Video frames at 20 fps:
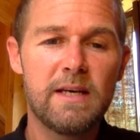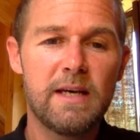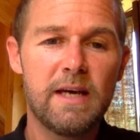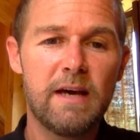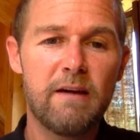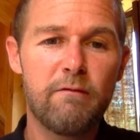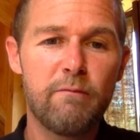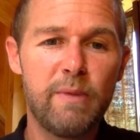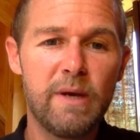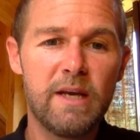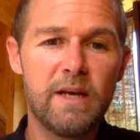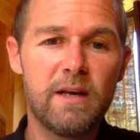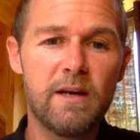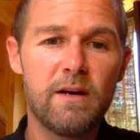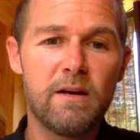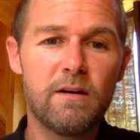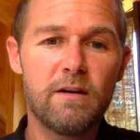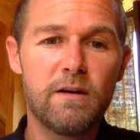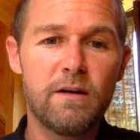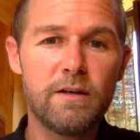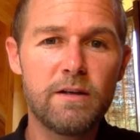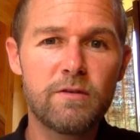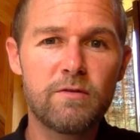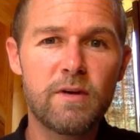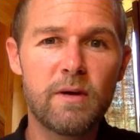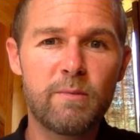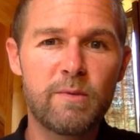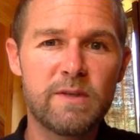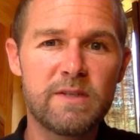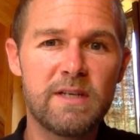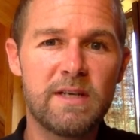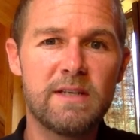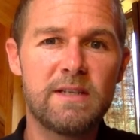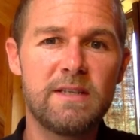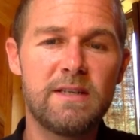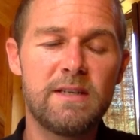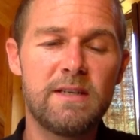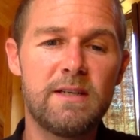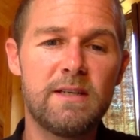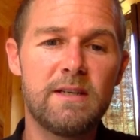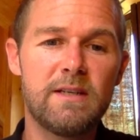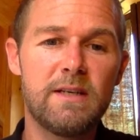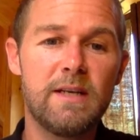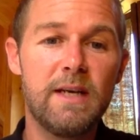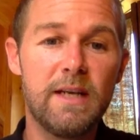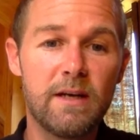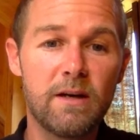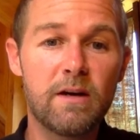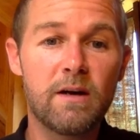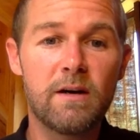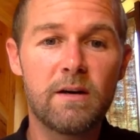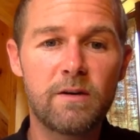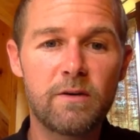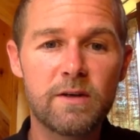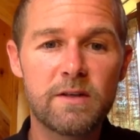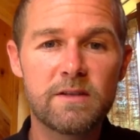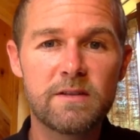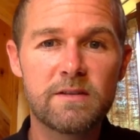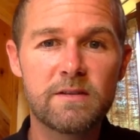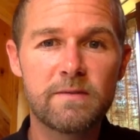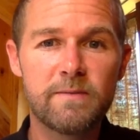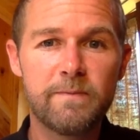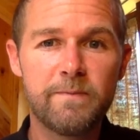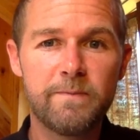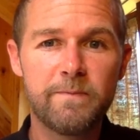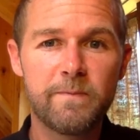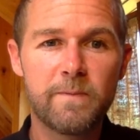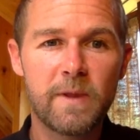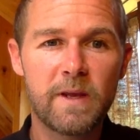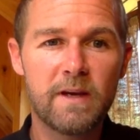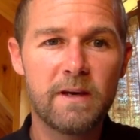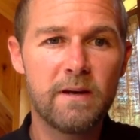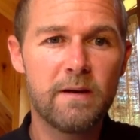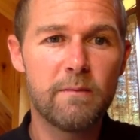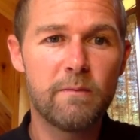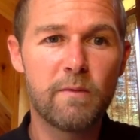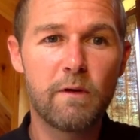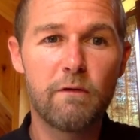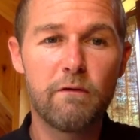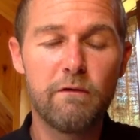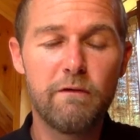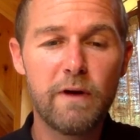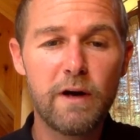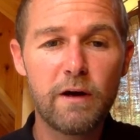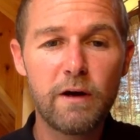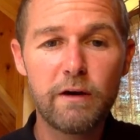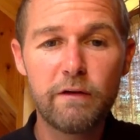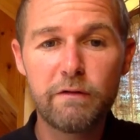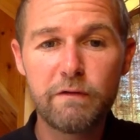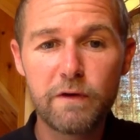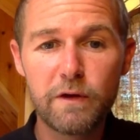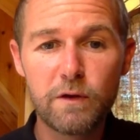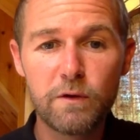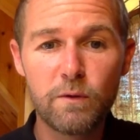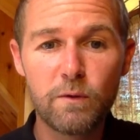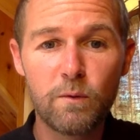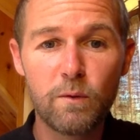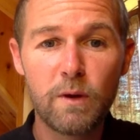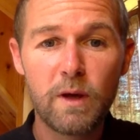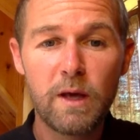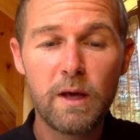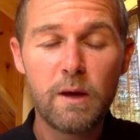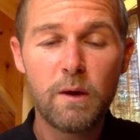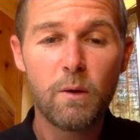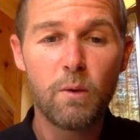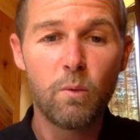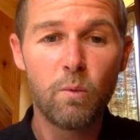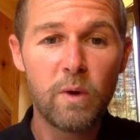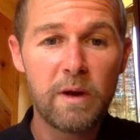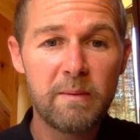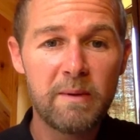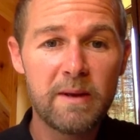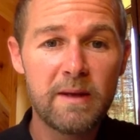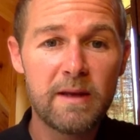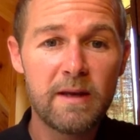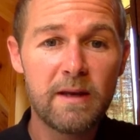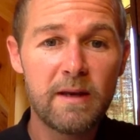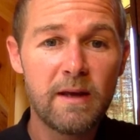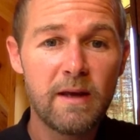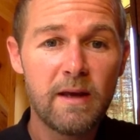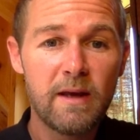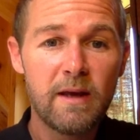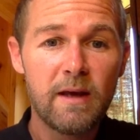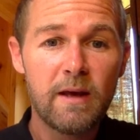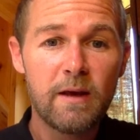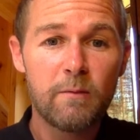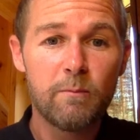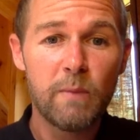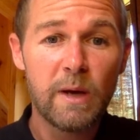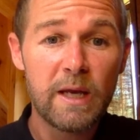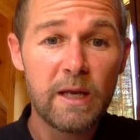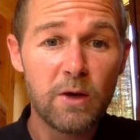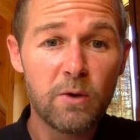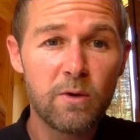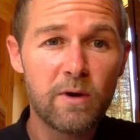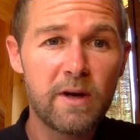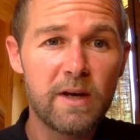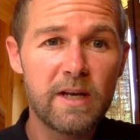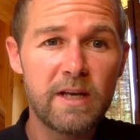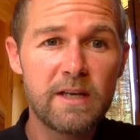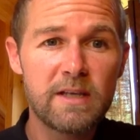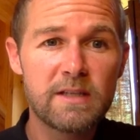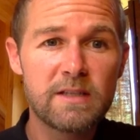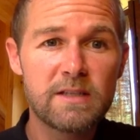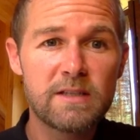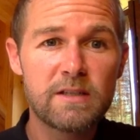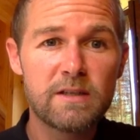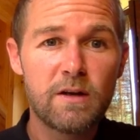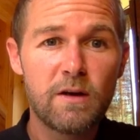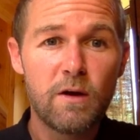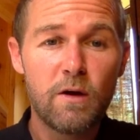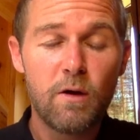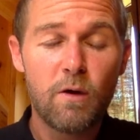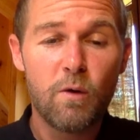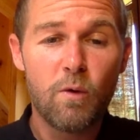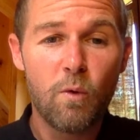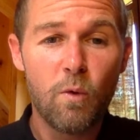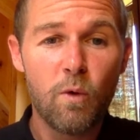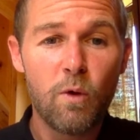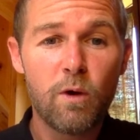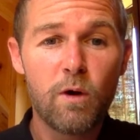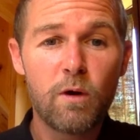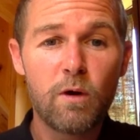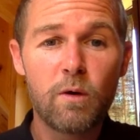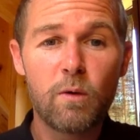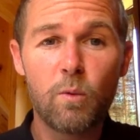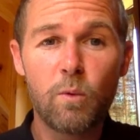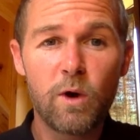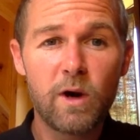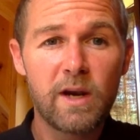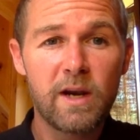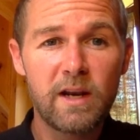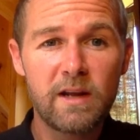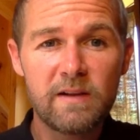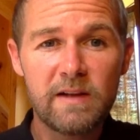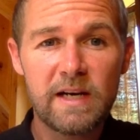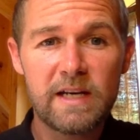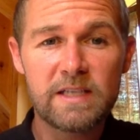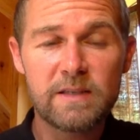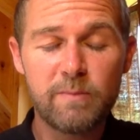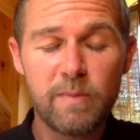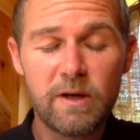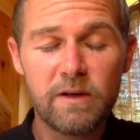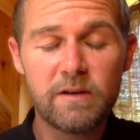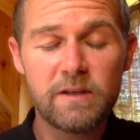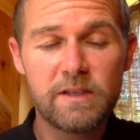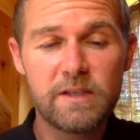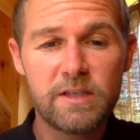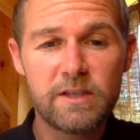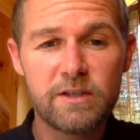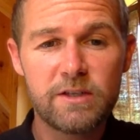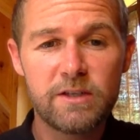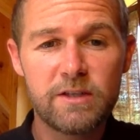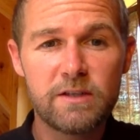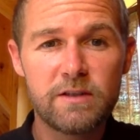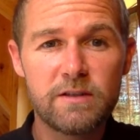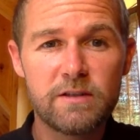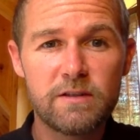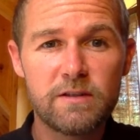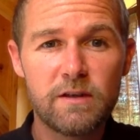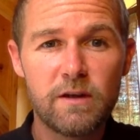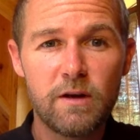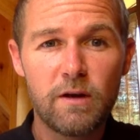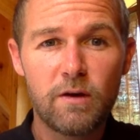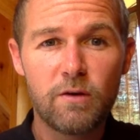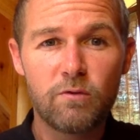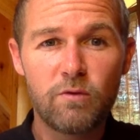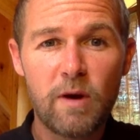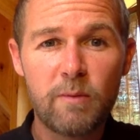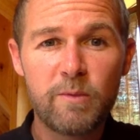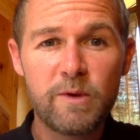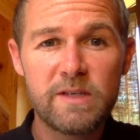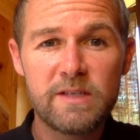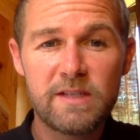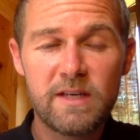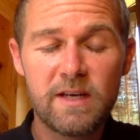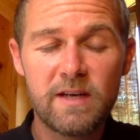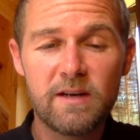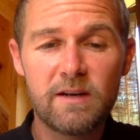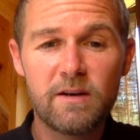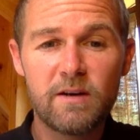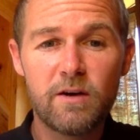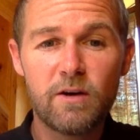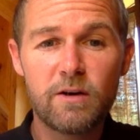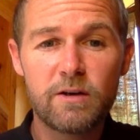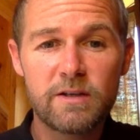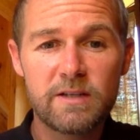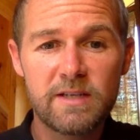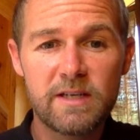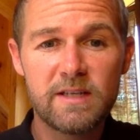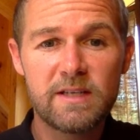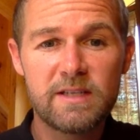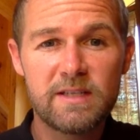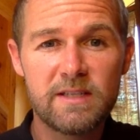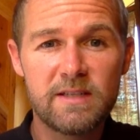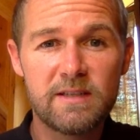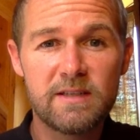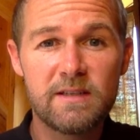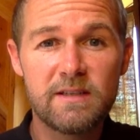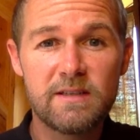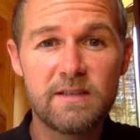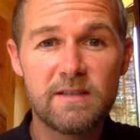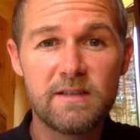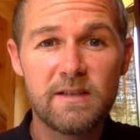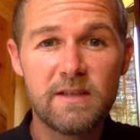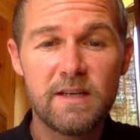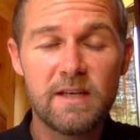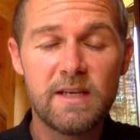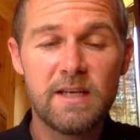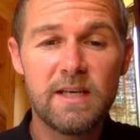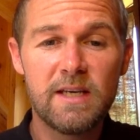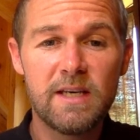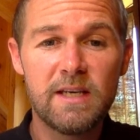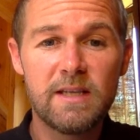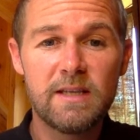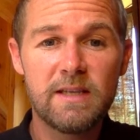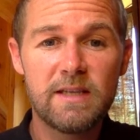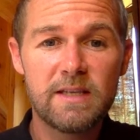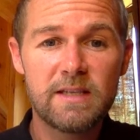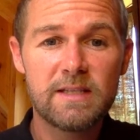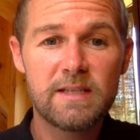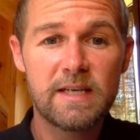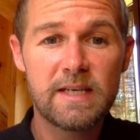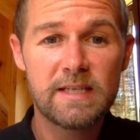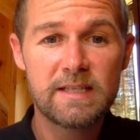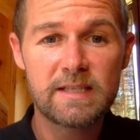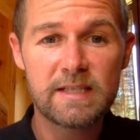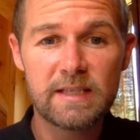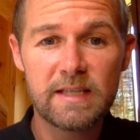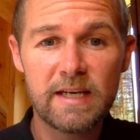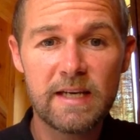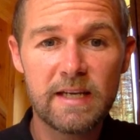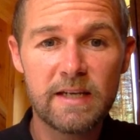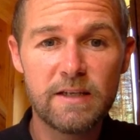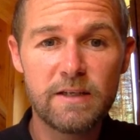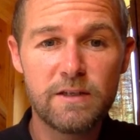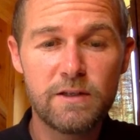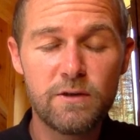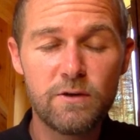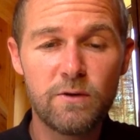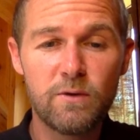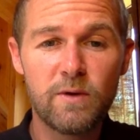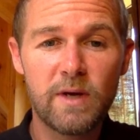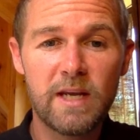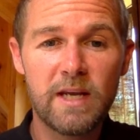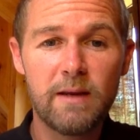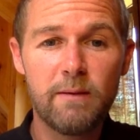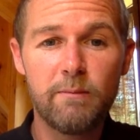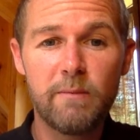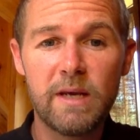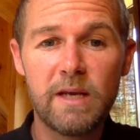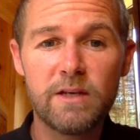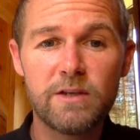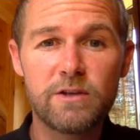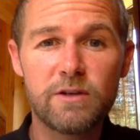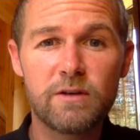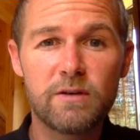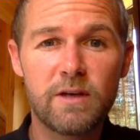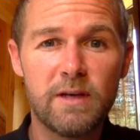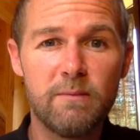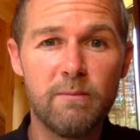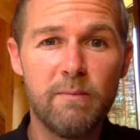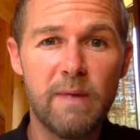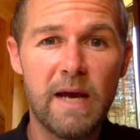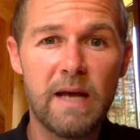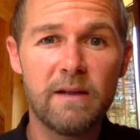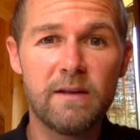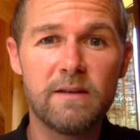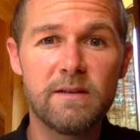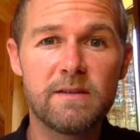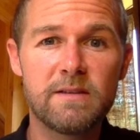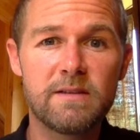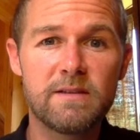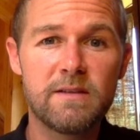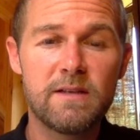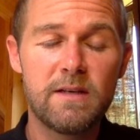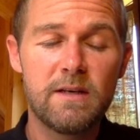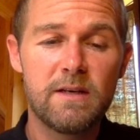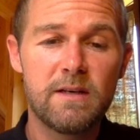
have been underrepresented in Congress. Um, very few women, minorities, or working class politicians represent our citizens, and this has led to a major imbalance